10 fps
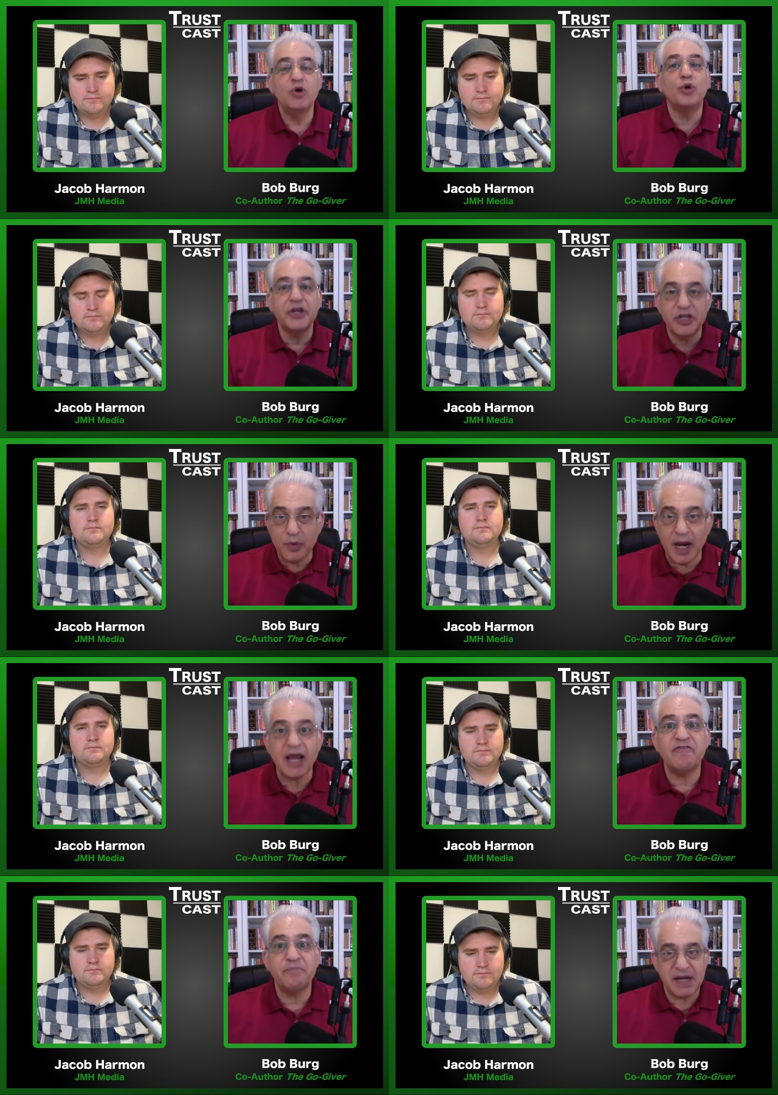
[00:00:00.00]
Speaker 1: where you
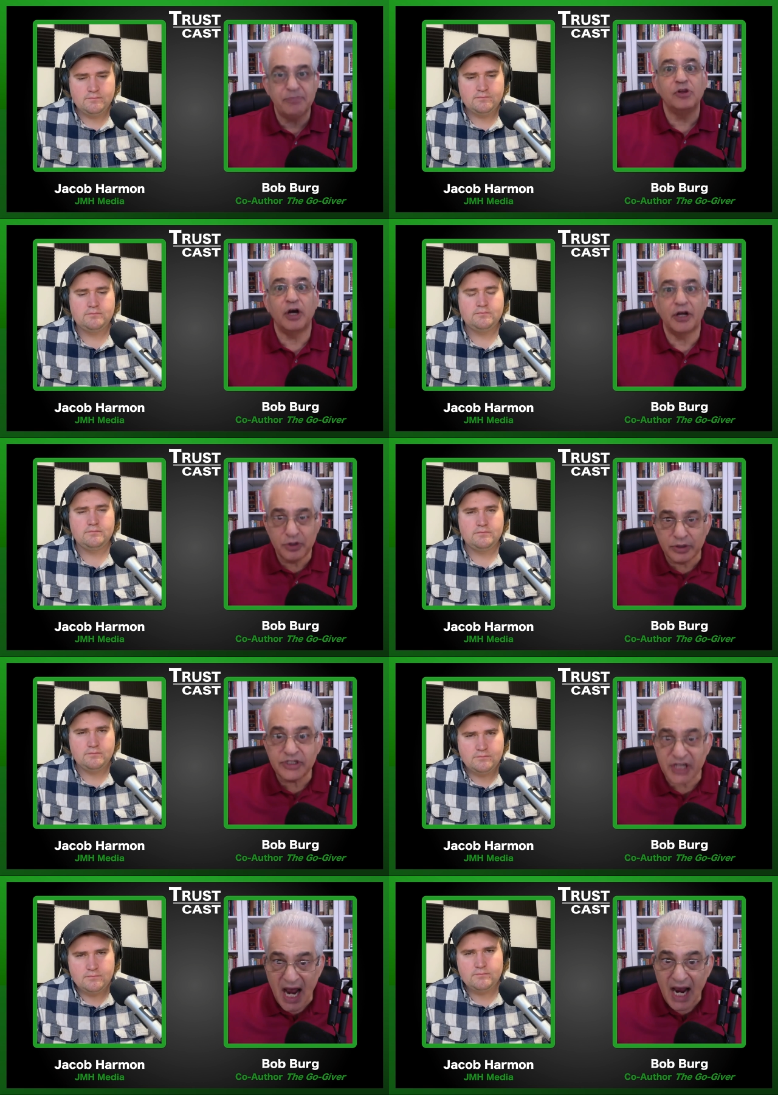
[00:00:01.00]
have people on your
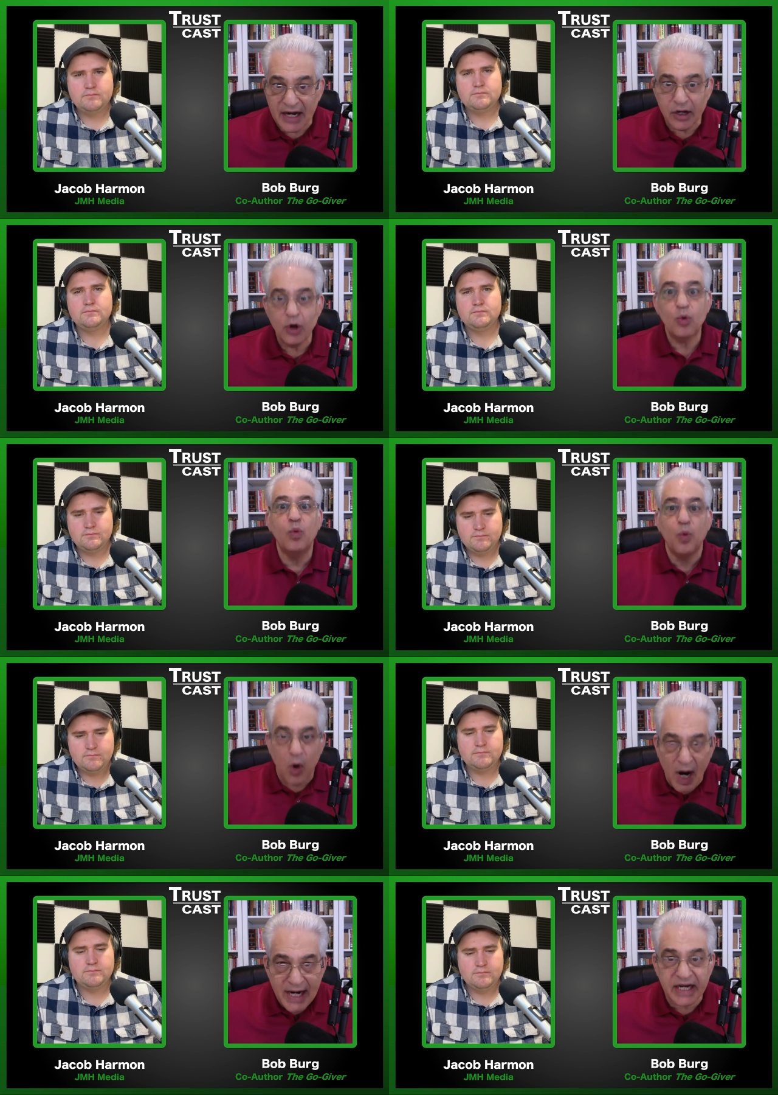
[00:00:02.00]
side
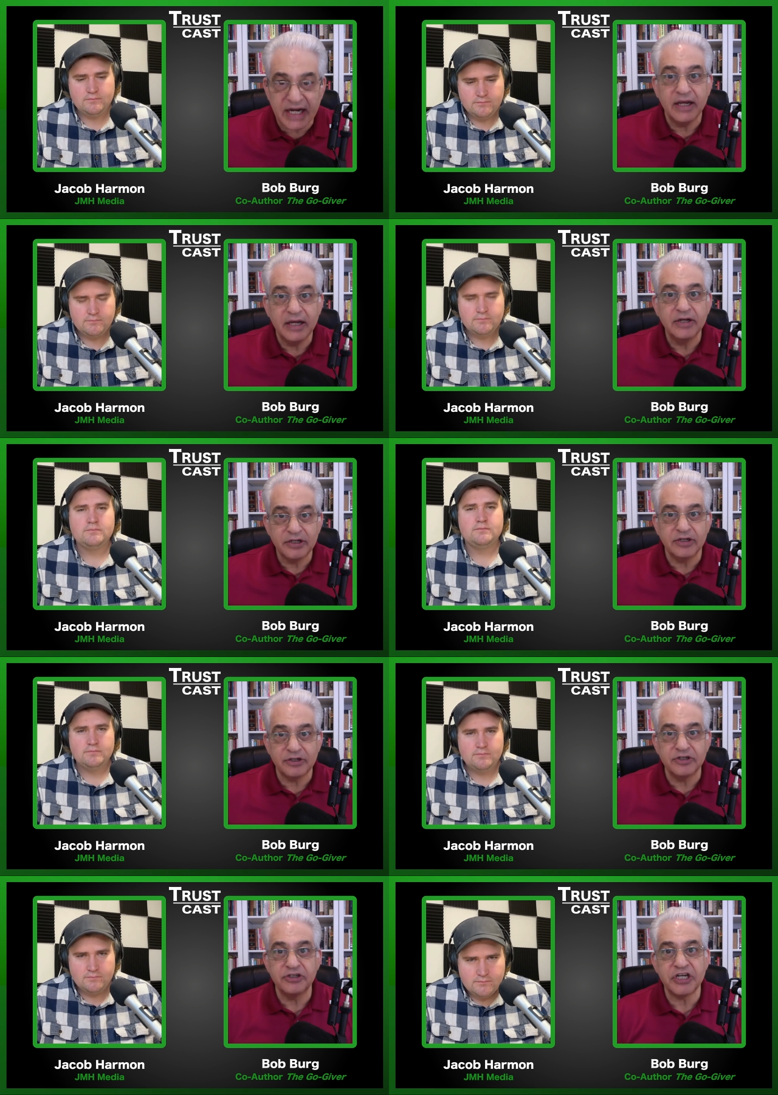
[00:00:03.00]
wanting to,
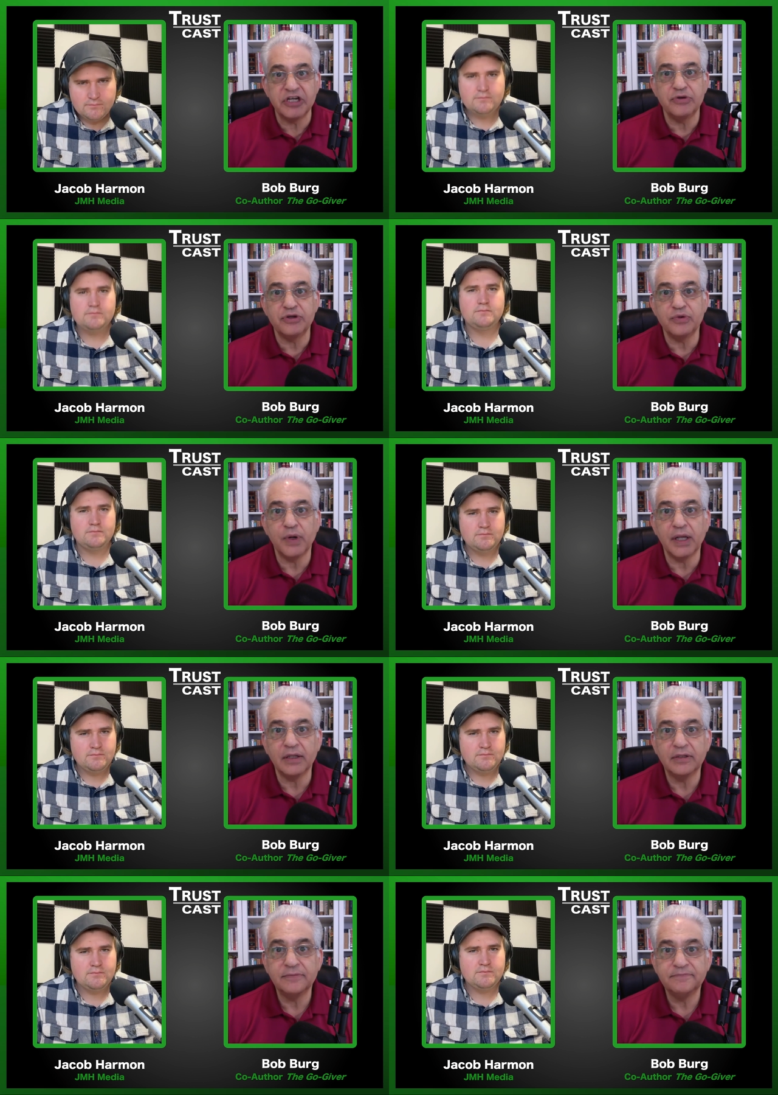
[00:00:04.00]
to see you do well.
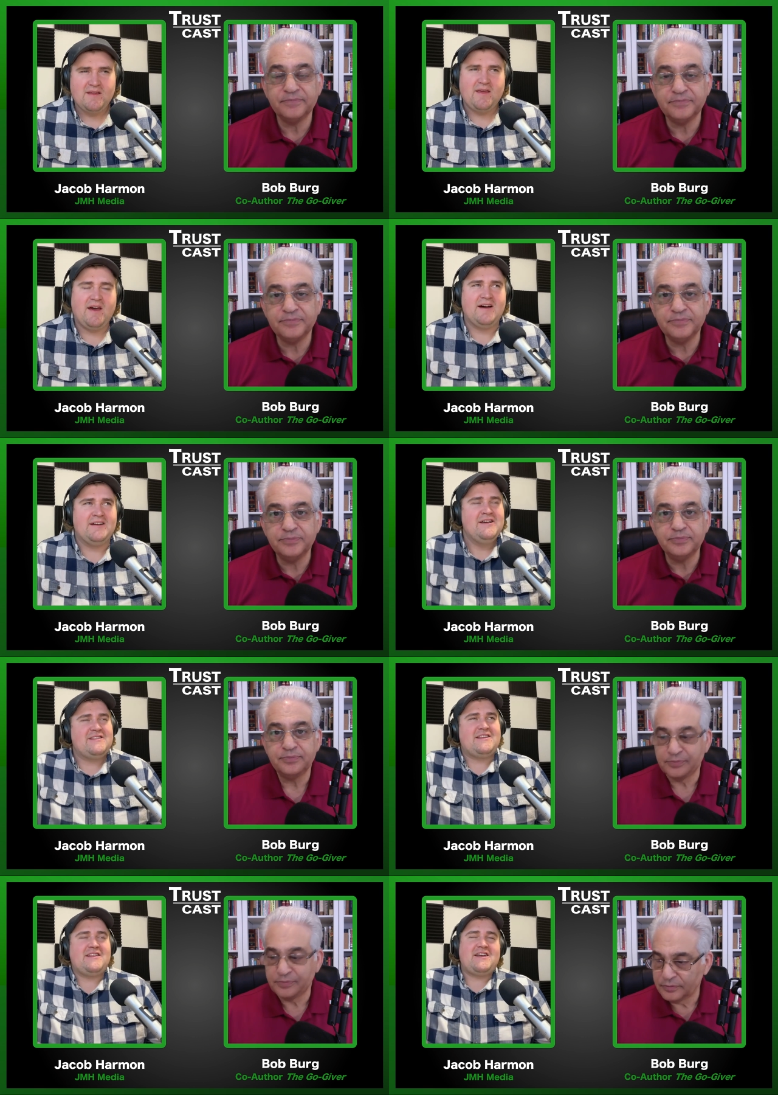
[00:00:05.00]
Speaker 2: Yeah,
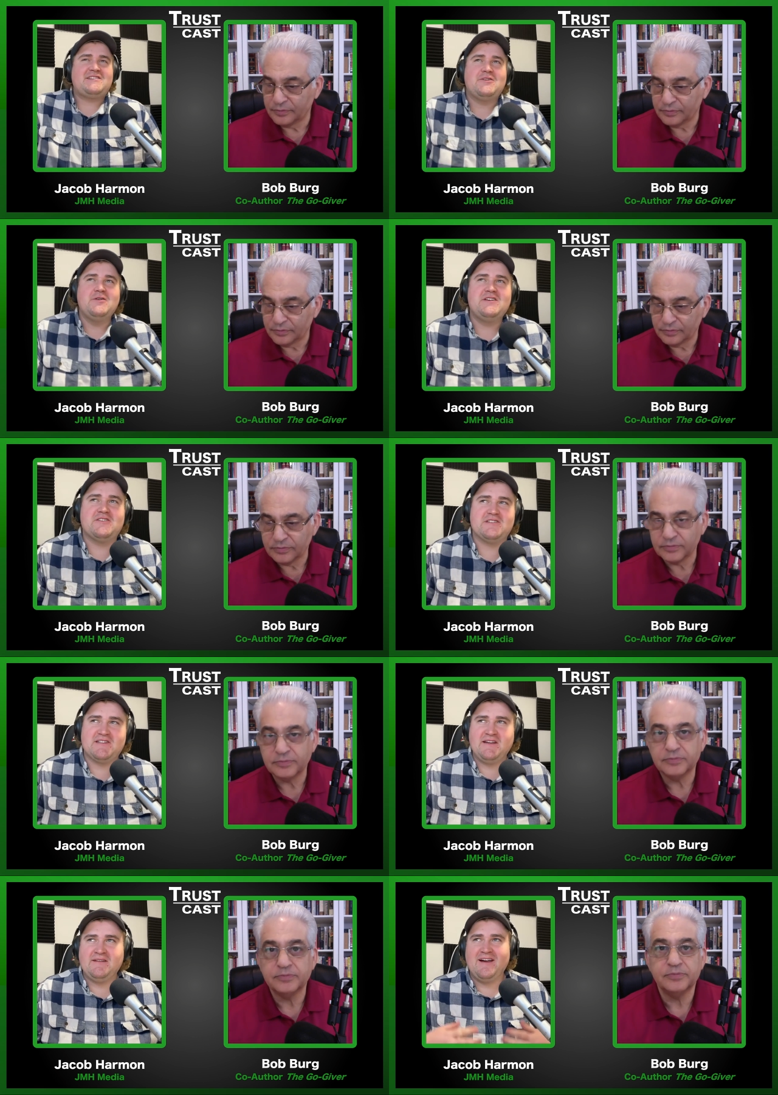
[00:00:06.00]
th that's so
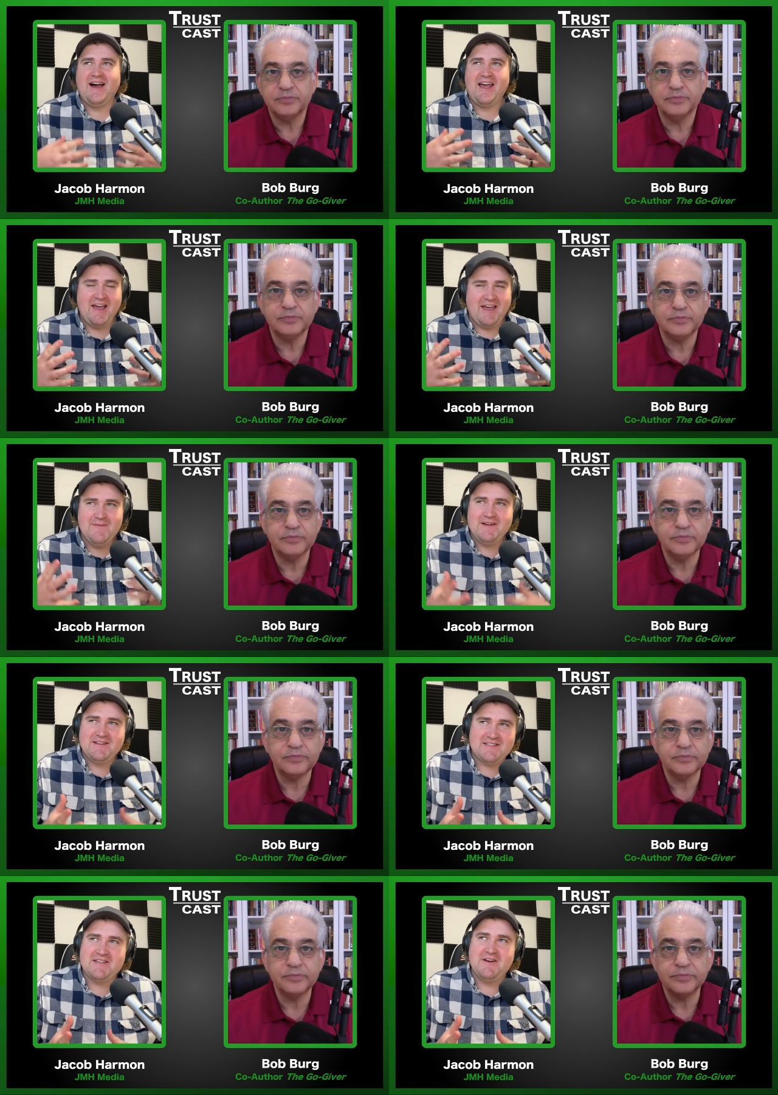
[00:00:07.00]
interesting. I, I came into
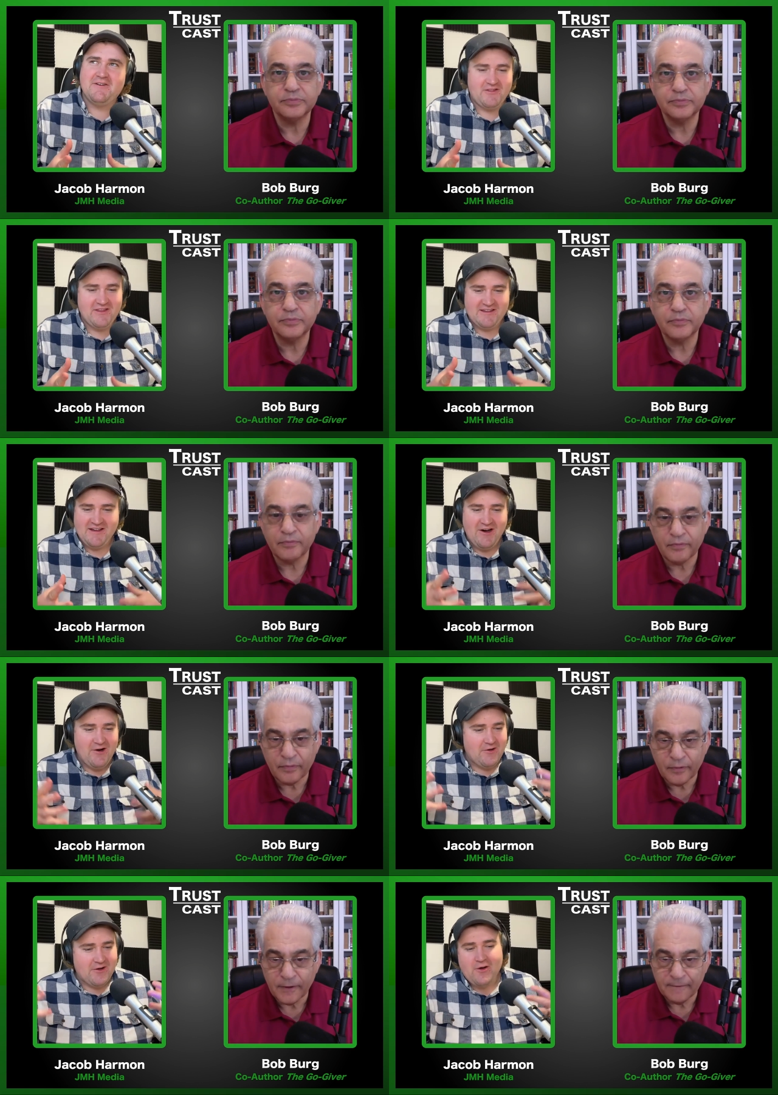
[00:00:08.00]
this interview thinking, oh,
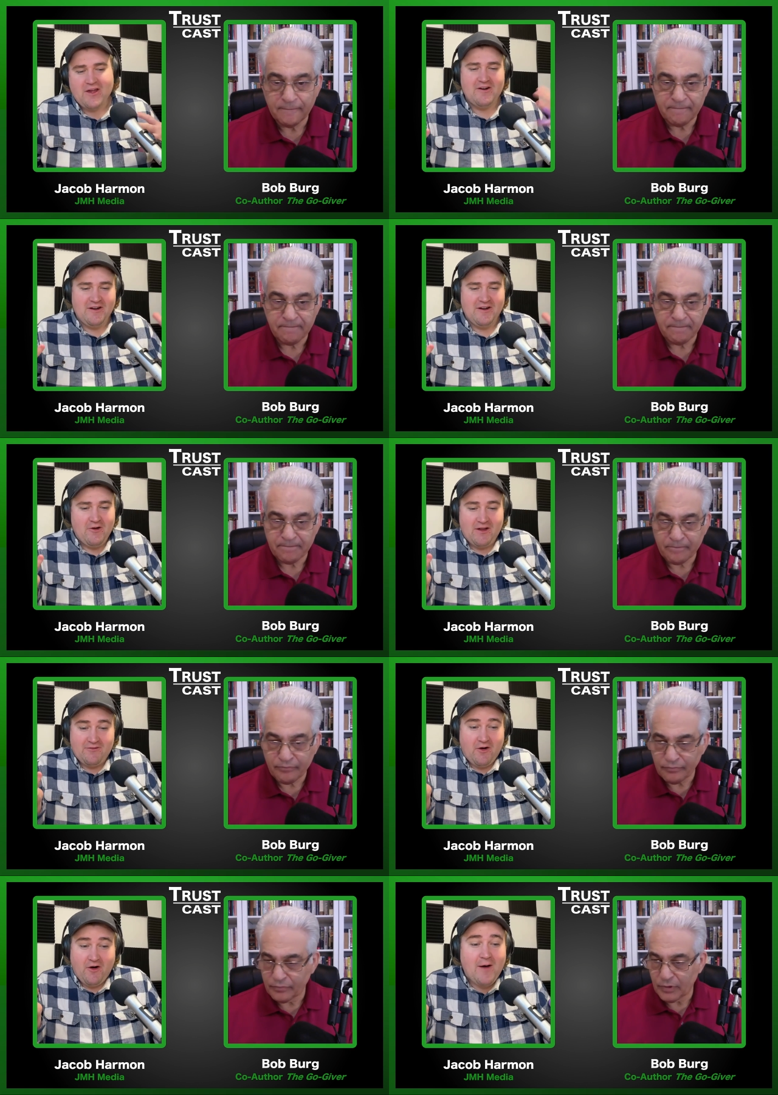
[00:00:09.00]
go-getter and go-giver
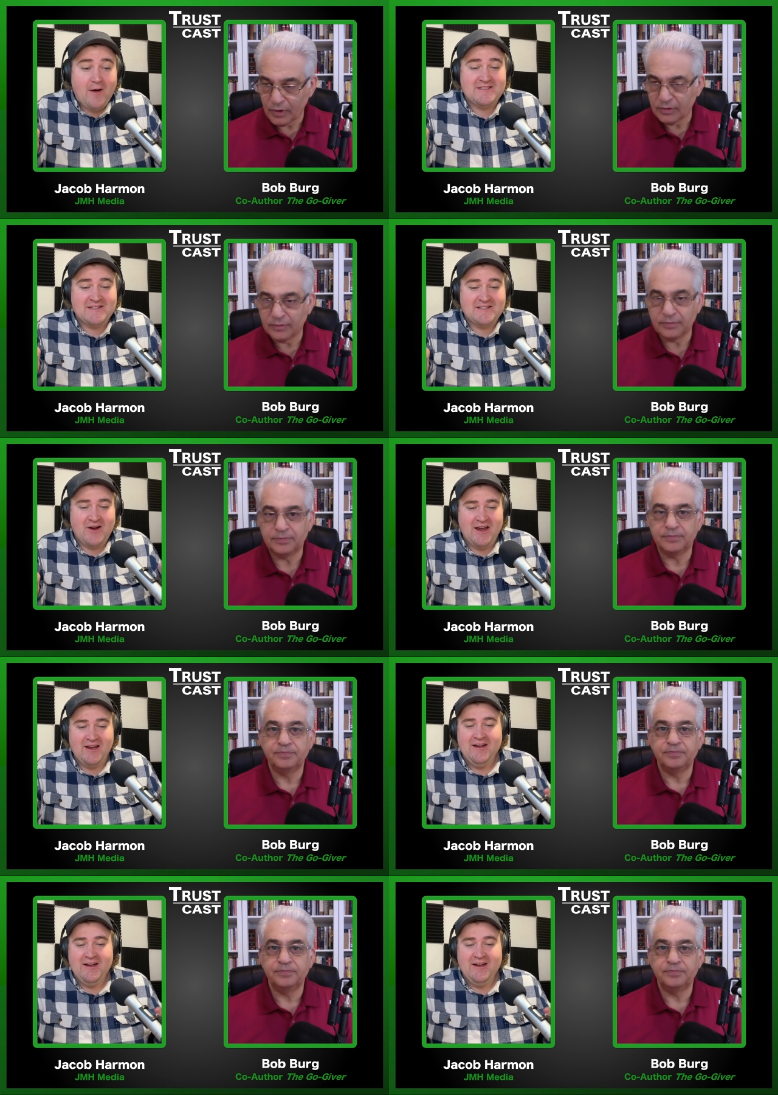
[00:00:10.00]
are opposites, right?